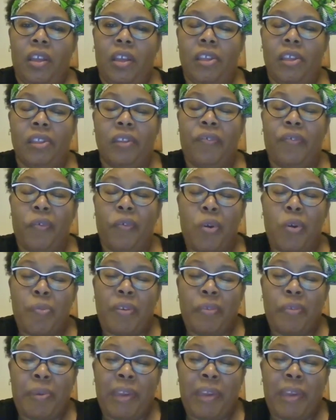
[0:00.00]
in the form
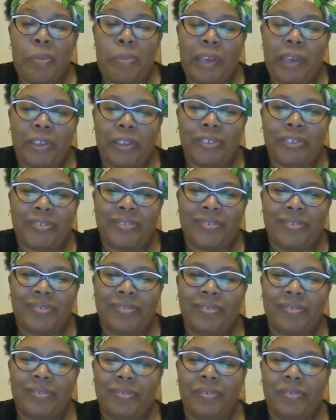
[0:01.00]
of a baby
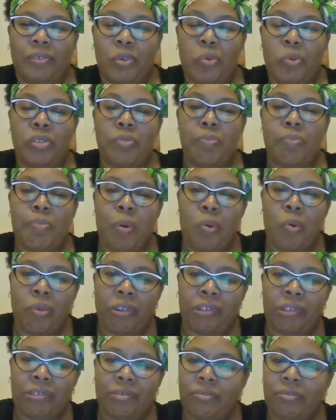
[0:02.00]
who was
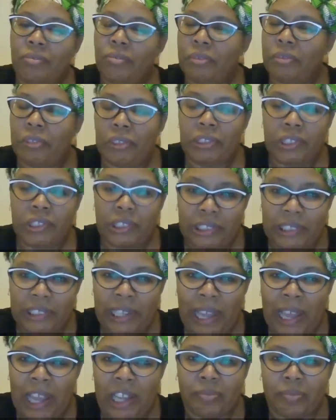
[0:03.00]
born to
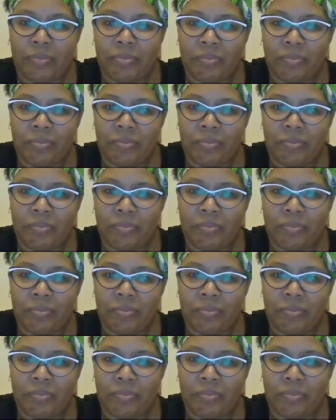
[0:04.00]
die.